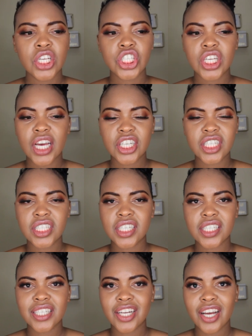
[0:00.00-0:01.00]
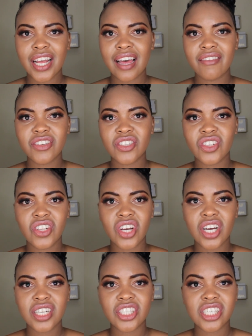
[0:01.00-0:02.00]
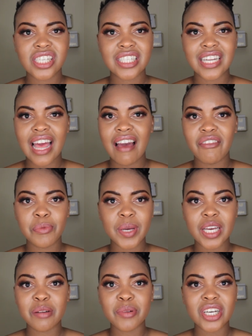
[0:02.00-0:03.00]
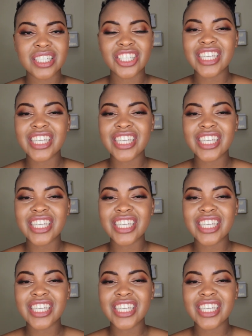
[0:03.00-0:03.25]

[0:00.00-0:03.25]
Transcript: she actually does not have a salon. She doesn't have a makeup artist.